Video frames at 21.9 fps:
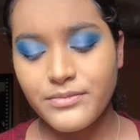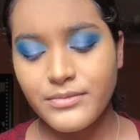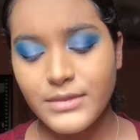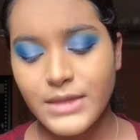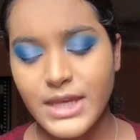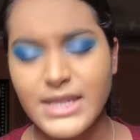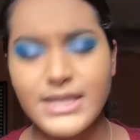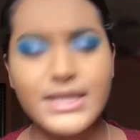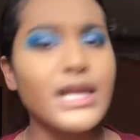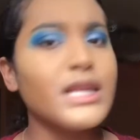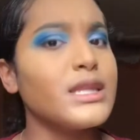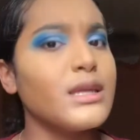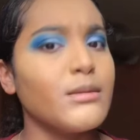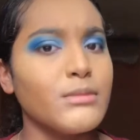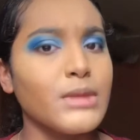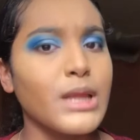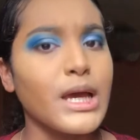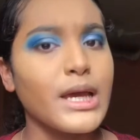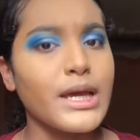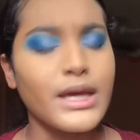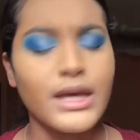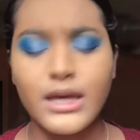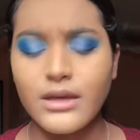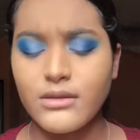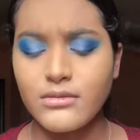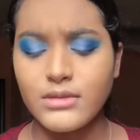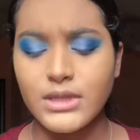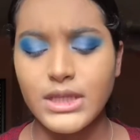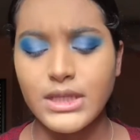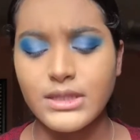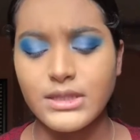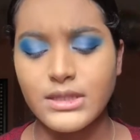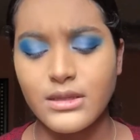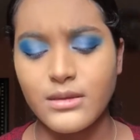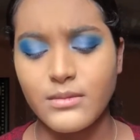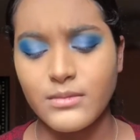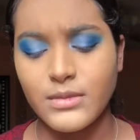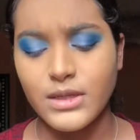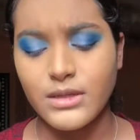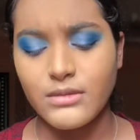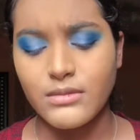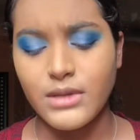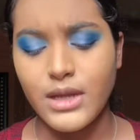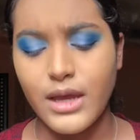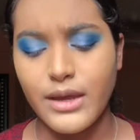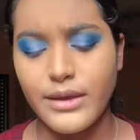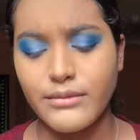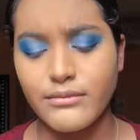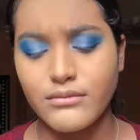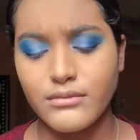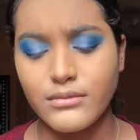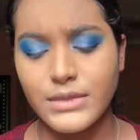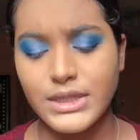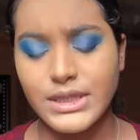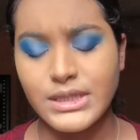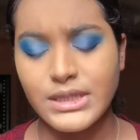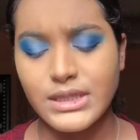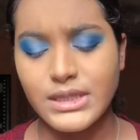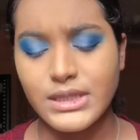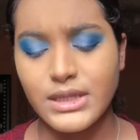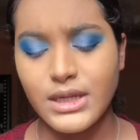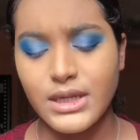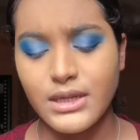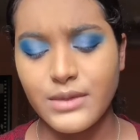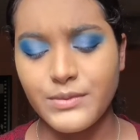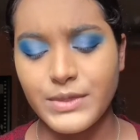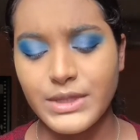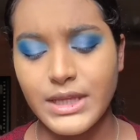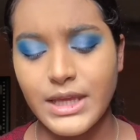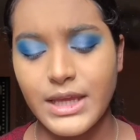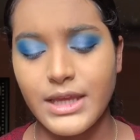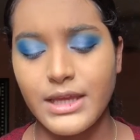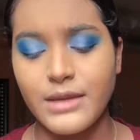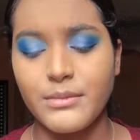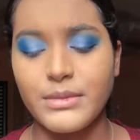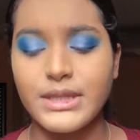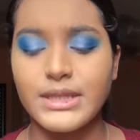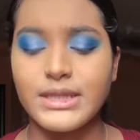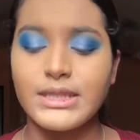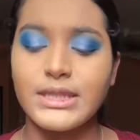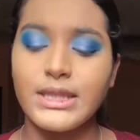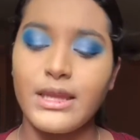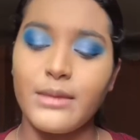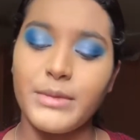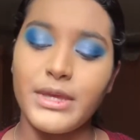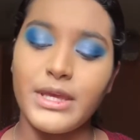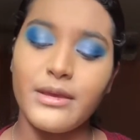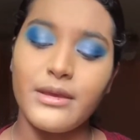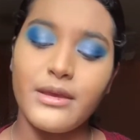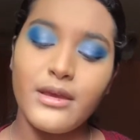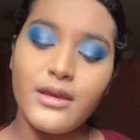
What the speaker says: It's not Lumline, I don't think it's Lum 9 because it's not up at the end, but it's Lummy.